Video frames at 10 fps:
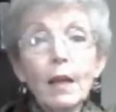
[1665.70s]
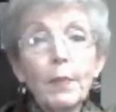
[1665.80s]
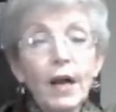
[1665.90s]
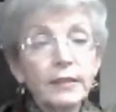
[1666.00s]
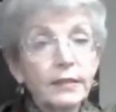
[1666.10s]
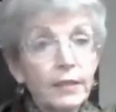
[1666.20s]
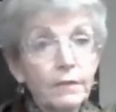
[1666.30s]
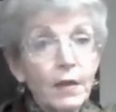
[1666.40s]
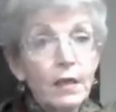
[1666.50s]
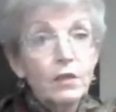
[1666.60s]
Positive
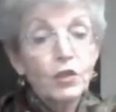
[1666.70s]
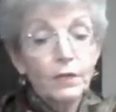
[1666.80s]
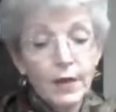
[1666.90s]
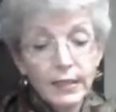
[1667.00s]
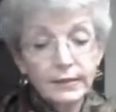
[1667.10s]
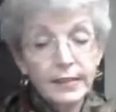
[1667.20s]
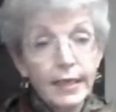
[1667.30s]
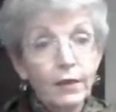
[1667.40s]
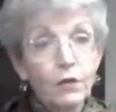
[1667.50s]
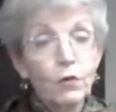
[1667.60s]

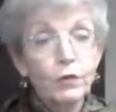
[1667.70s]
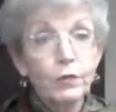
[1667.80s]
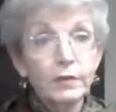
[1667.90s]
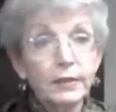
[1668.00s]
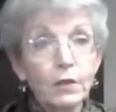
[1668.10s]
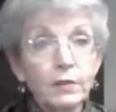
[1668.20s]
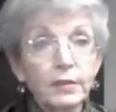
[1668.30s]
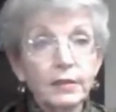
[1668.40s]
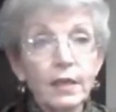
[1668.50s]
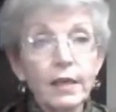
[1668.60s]
Schwaztek or Trousseau
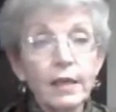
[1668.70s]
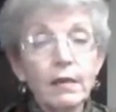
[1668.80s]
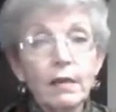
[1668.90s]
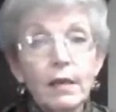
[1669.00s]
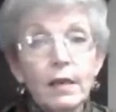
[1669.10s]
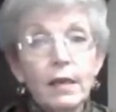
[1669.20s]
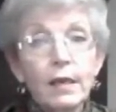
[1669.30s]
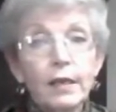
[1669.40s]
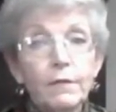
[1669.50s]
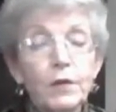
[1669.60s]
sign,
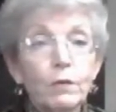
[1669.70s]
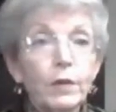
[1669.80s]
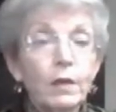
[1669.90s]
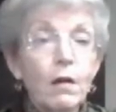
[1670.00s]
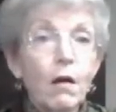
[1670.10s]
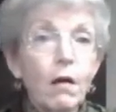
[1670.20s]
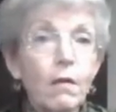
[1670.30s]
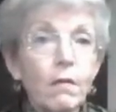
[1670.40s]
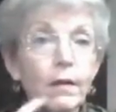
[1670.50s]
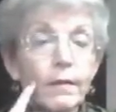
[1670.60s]
and if you'll
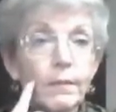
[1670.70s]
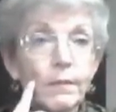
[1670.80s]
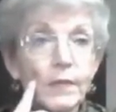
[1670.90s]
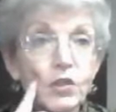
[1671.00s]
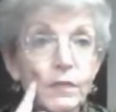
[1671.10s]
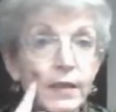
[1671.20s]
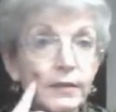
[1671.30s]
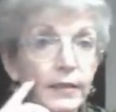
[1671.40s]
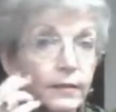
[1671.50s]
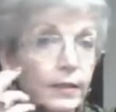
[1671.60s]
recall, the
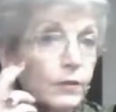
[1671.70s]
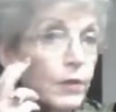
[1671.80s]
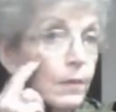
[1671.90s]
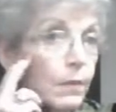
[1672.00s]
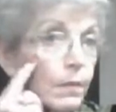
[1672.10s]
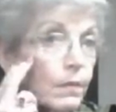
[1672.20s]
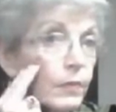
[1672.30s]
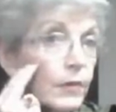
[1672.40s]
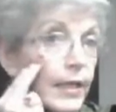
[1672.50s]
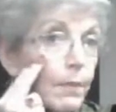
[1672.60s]
Schwaztek signs, we
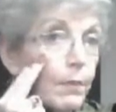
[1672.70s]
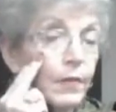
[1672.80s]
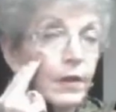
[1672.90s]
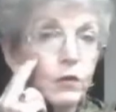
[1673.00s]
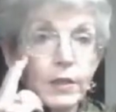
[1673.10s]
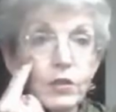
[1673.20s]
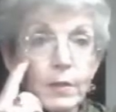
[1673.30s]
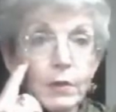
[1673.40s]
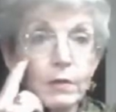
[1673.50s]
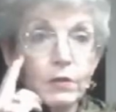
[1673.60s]
tap on the
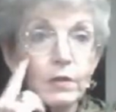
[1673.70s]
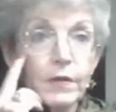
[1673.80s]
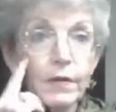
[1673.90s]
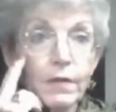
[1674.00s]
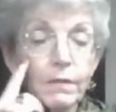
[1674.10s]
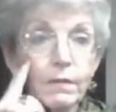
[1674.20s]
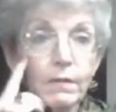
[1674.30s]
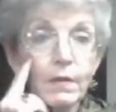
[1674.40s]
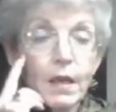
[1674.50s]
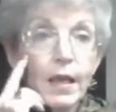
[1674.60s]
trigeminal nerve here,
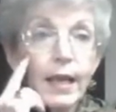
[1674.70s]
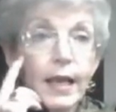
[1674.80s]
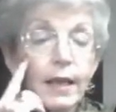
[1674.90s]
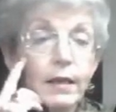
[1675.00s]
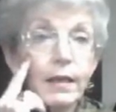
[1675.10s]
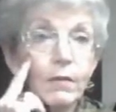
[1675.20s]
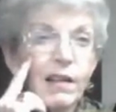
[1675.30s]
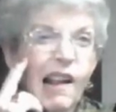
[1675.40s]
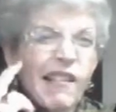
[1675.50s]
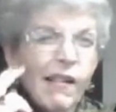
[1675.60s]
and it
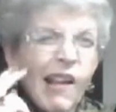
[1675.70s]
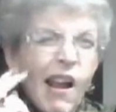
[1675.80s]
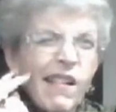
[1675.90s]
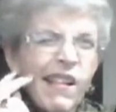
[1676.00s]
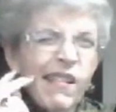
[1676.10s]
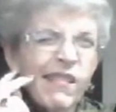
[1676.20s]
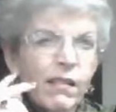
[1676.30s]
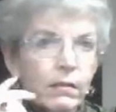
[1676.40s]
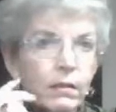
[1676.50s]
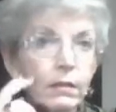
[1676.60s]

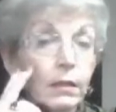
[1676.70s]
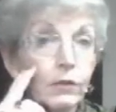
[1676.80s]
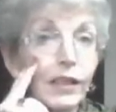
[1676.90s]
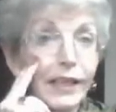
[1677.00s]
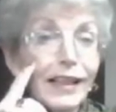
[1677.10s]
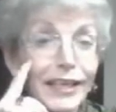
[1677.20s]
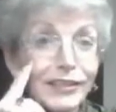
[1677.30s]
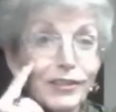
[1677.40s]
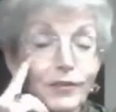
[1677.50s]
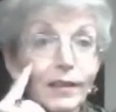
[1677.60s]
literally
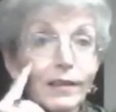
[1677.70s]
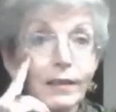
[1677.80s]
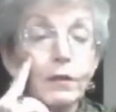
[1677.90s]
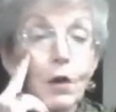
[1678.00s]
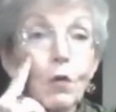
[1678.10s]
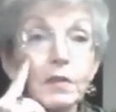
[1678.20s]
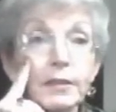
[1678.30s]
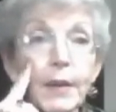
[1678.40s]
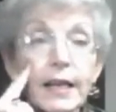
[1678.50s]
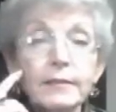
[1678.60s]
leads to a little local
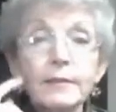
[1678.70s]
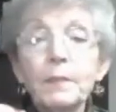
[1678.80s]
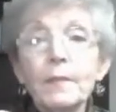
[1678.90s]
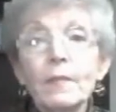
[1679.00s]
spasm.